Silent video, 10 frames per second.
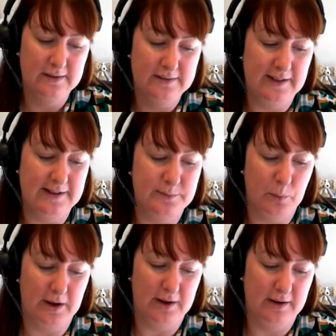So that's
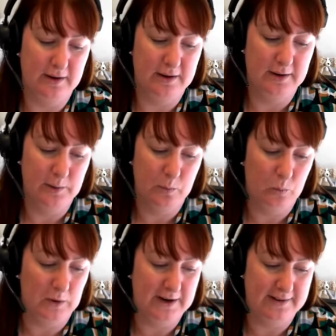one
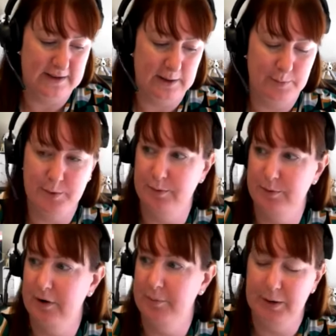
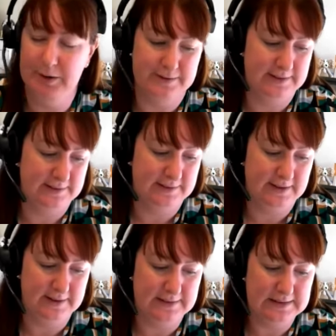example of policies
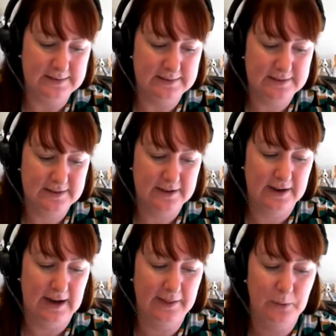that exist.
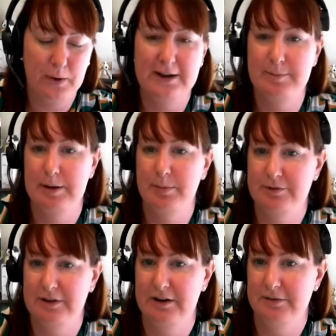Otherwise, people
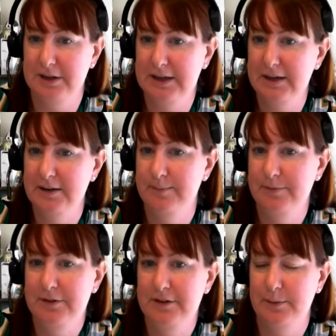generally
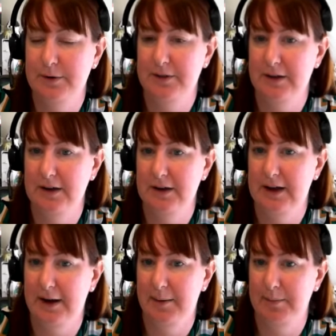deal with it
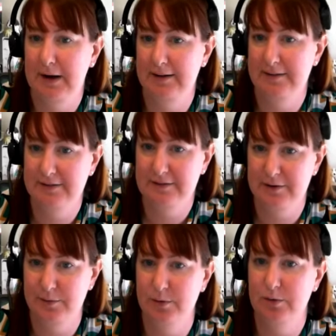under
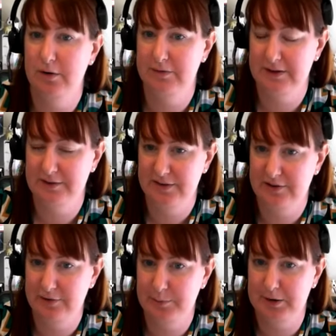general conflict of
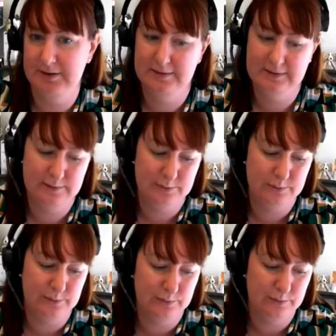interest policies
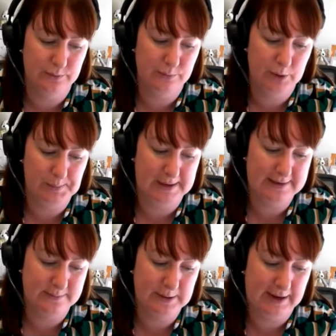or
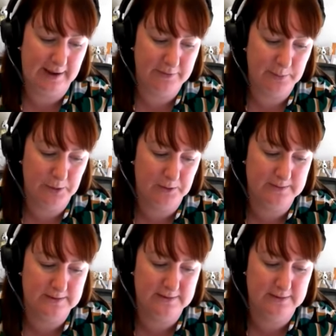workplace behaviour
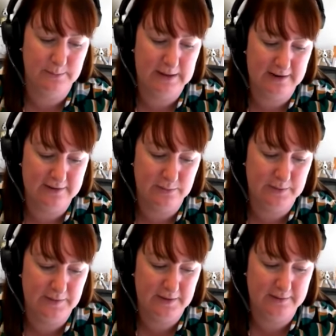policies and manage it
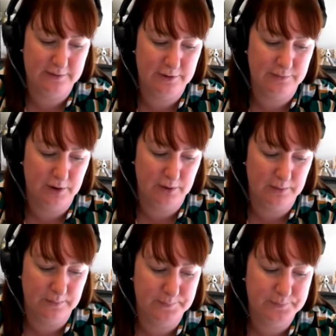when things go
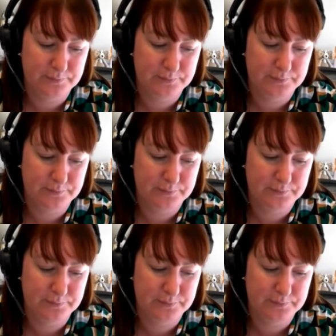wrong.